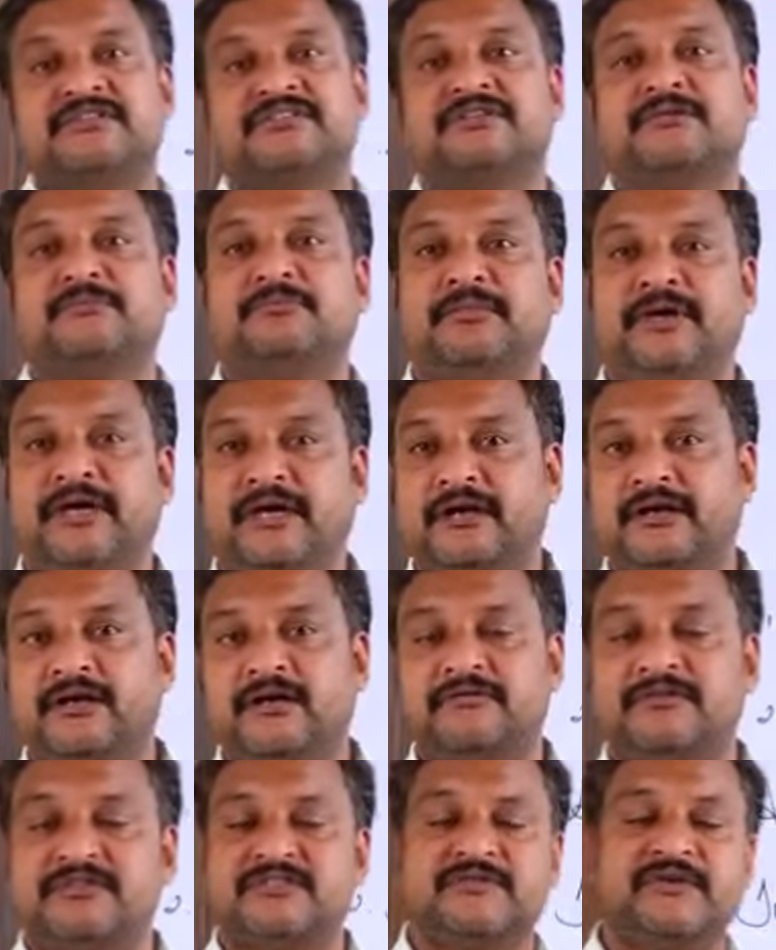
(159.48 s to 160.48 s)
which
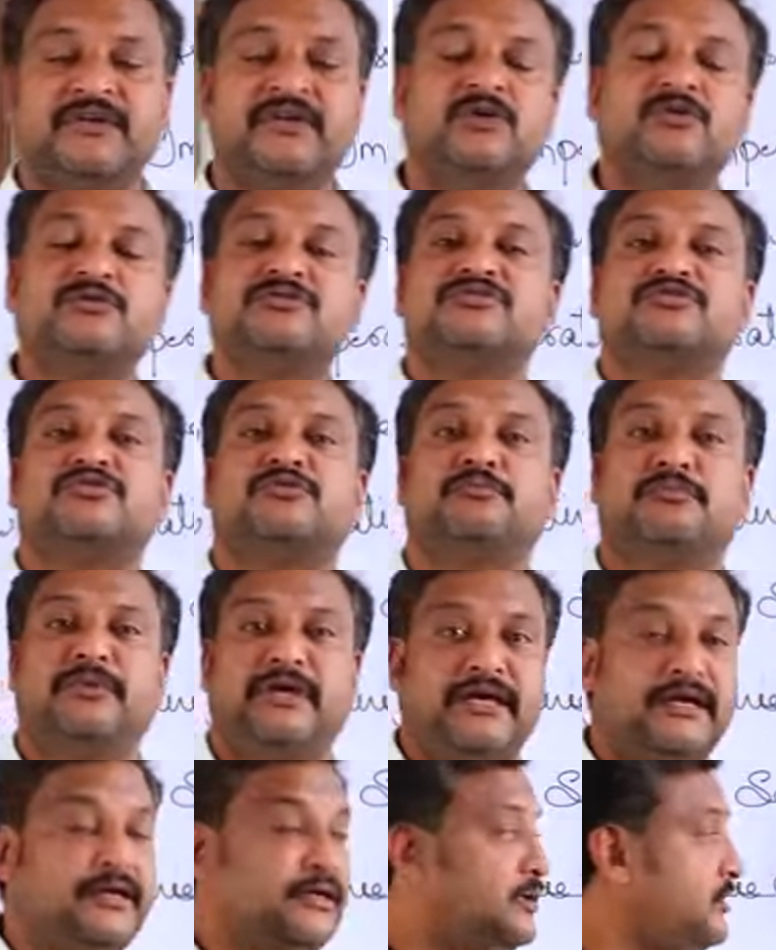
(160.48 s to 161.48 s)
we use to
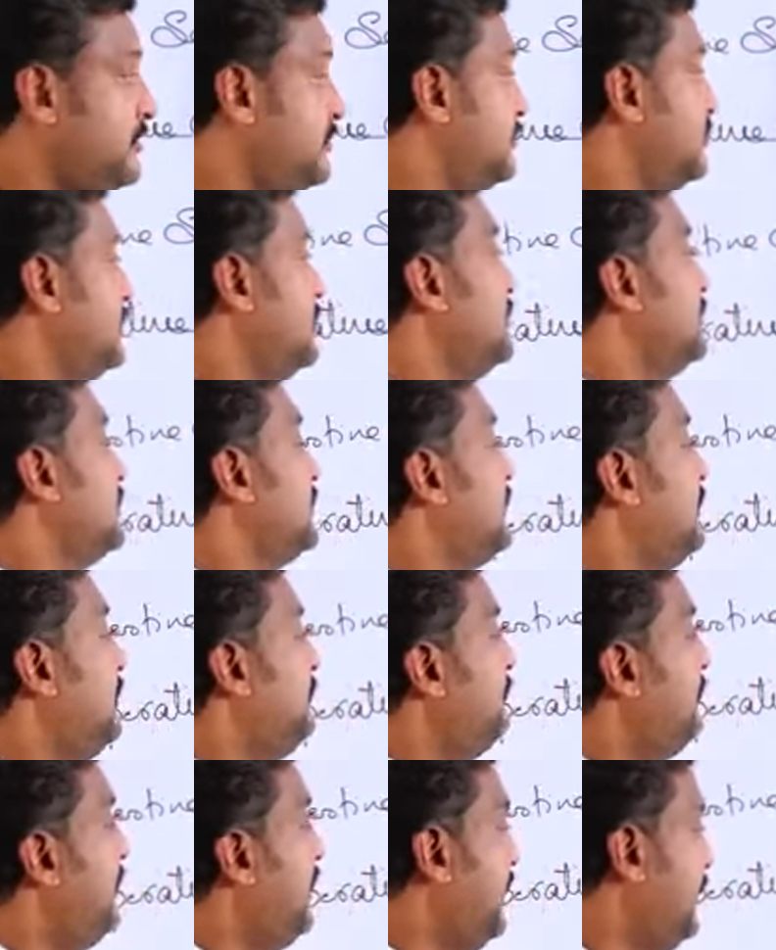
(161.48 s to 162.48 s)
make a
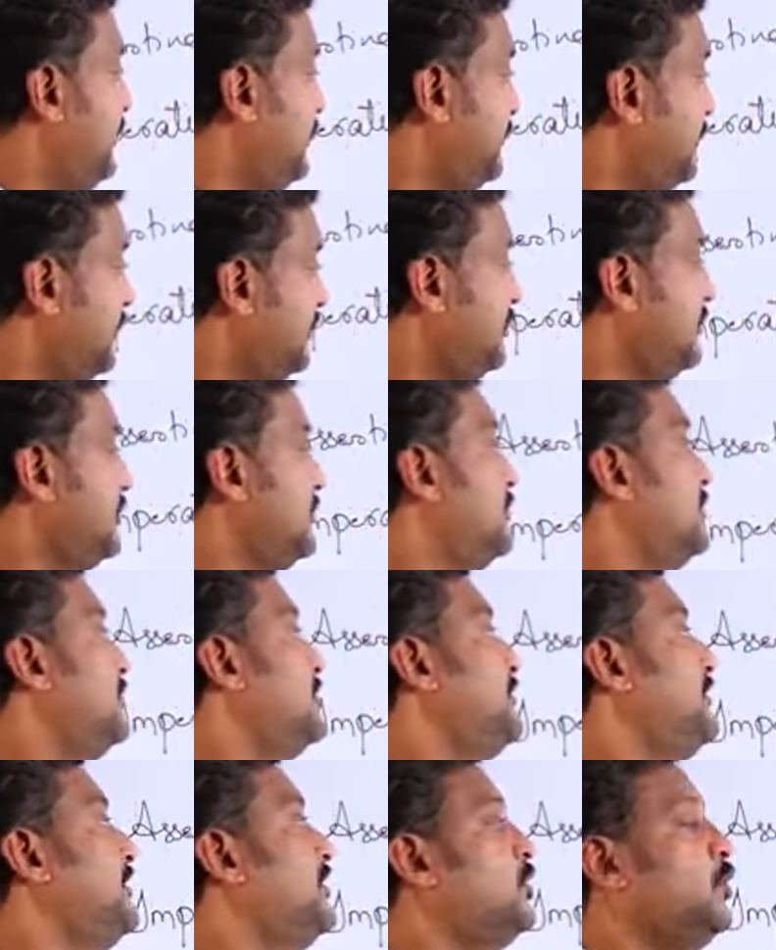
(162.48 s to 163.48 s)
command,
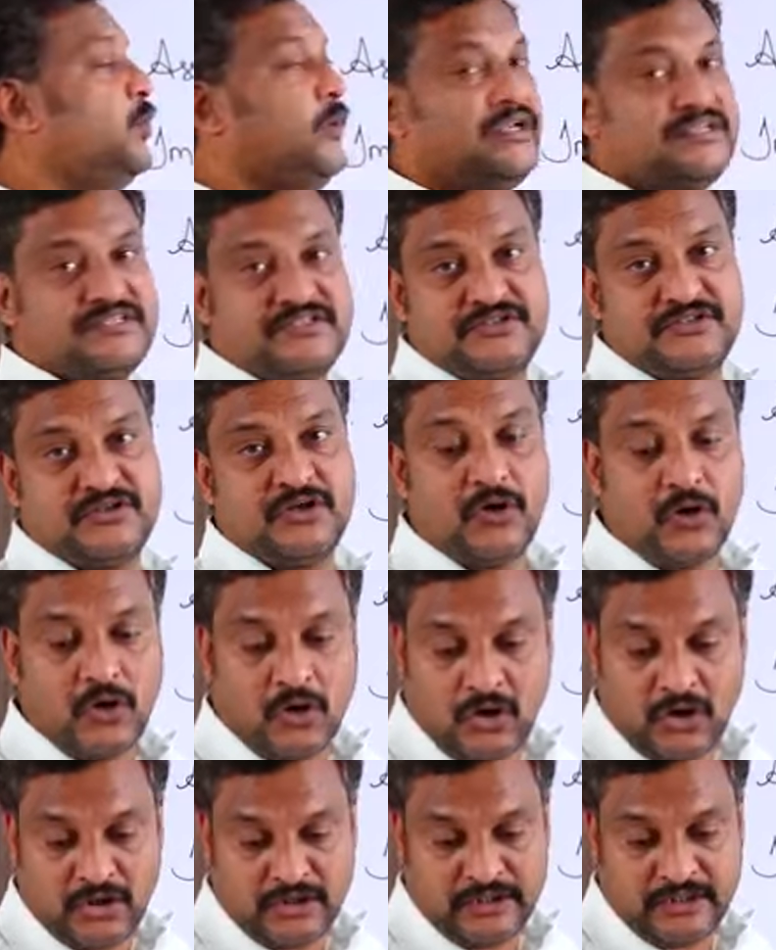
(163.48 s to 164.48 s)
request,
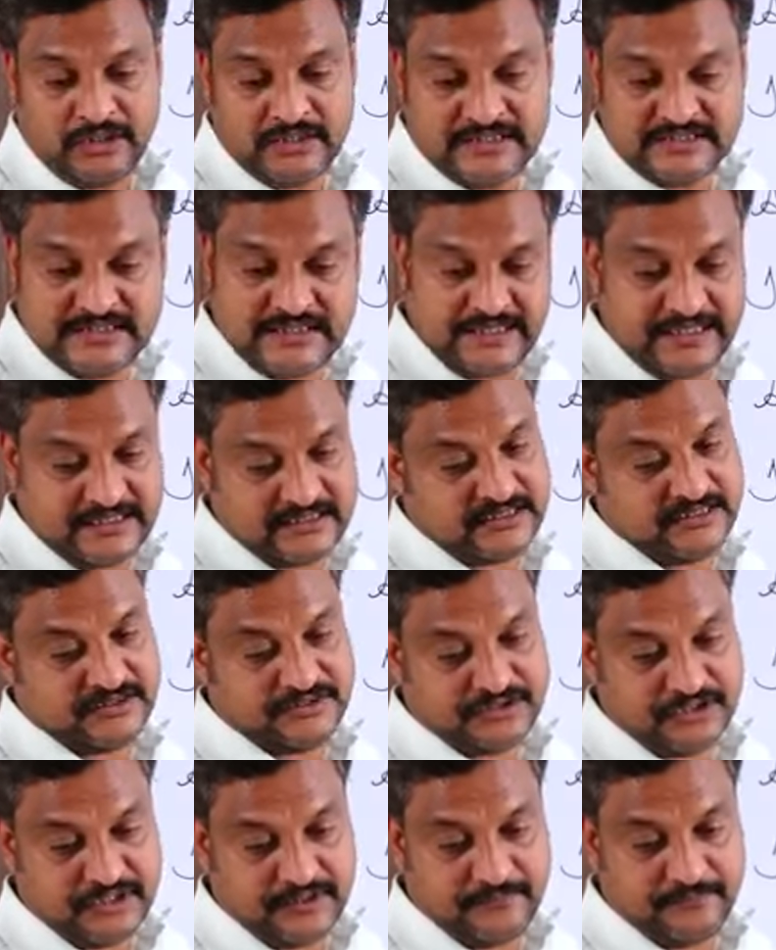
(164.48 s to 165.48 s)
orders,
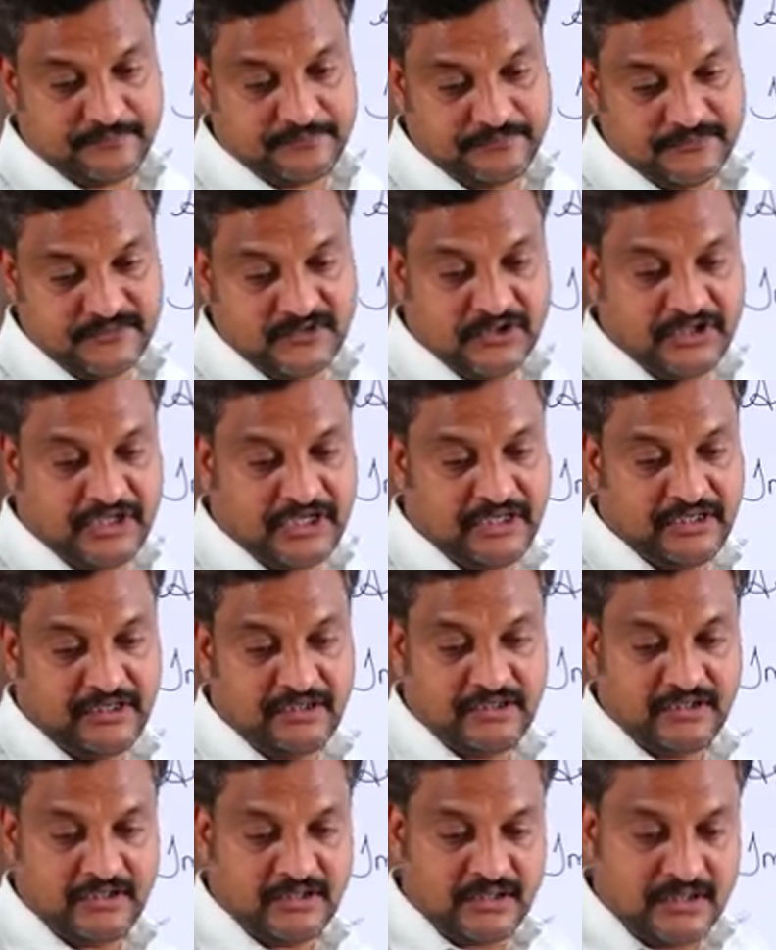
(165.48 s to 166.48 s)
etc.
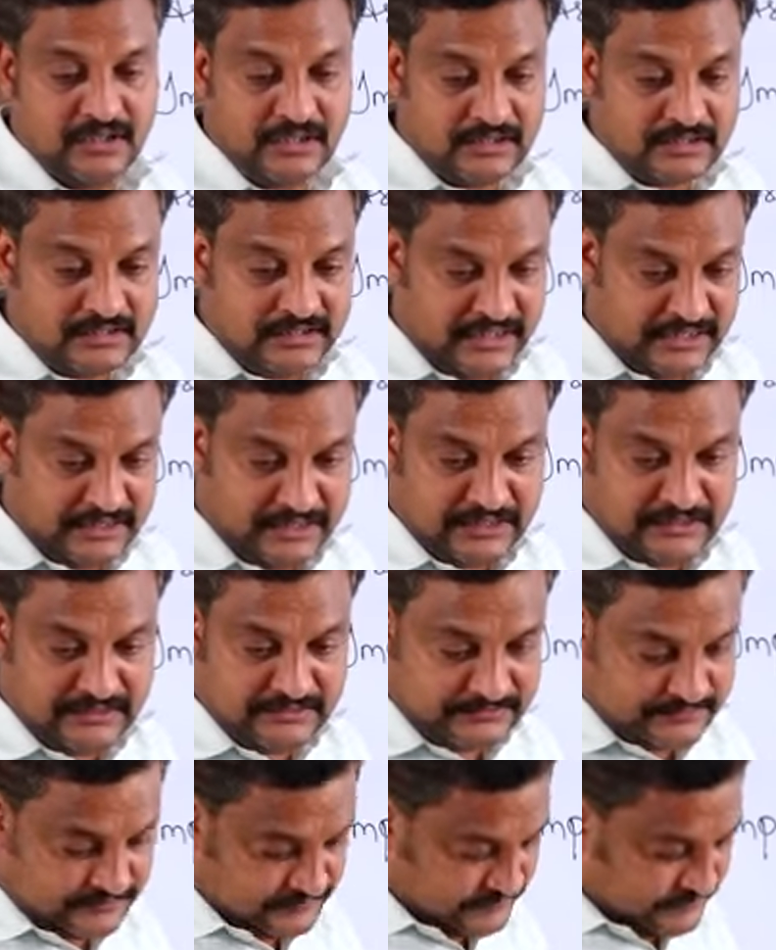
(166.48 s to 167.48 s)
Okay,
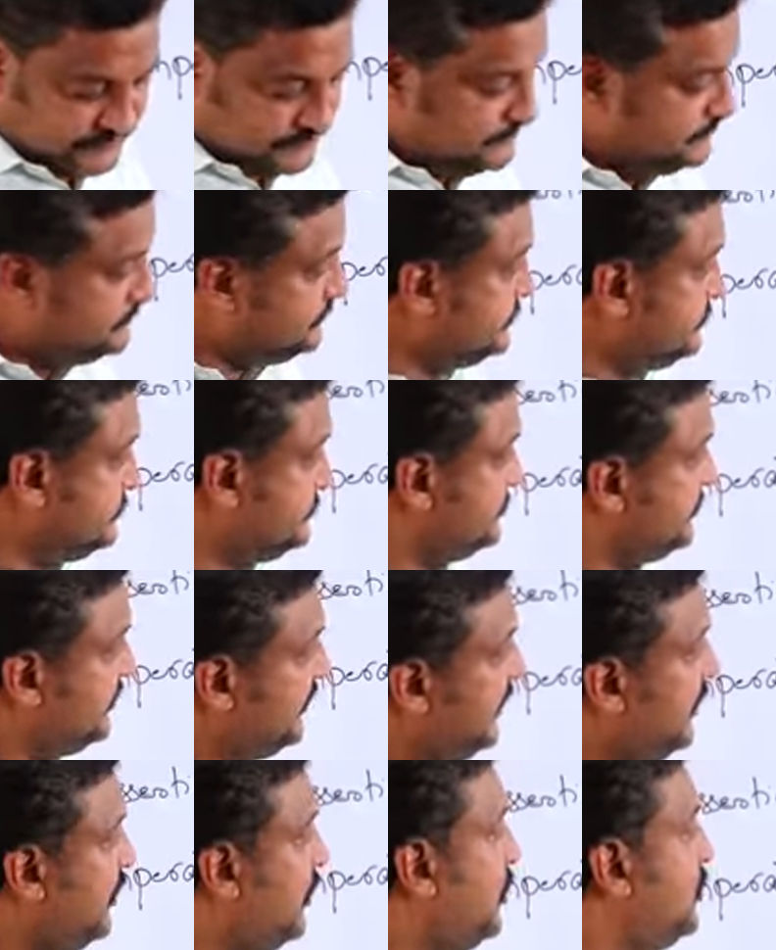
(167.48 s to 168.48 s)
then
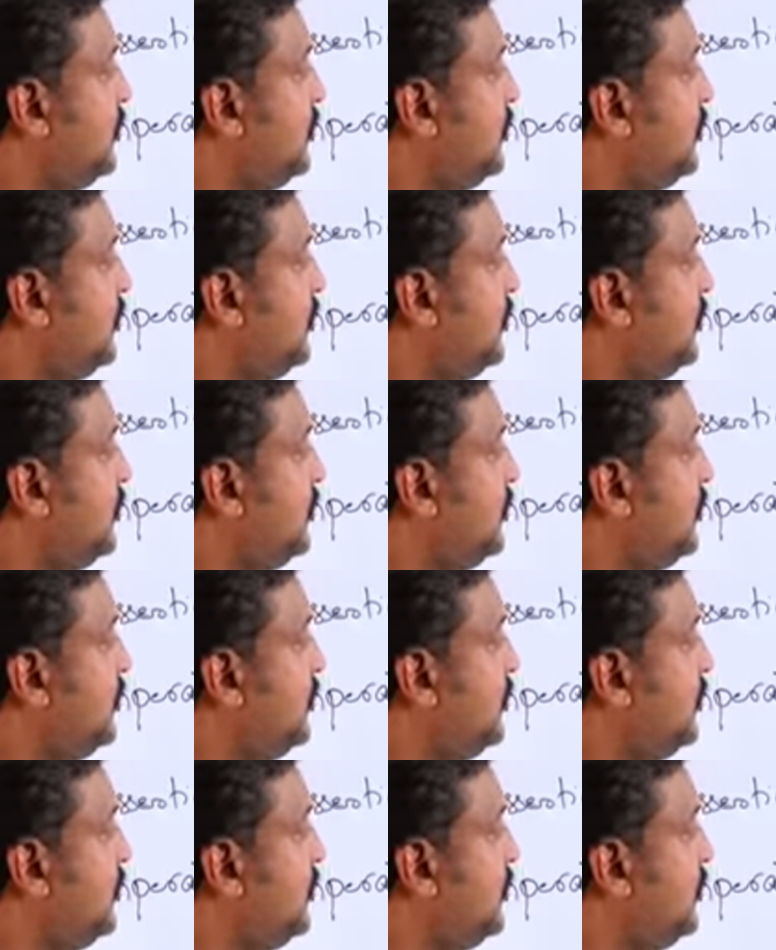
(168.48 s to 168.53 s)
they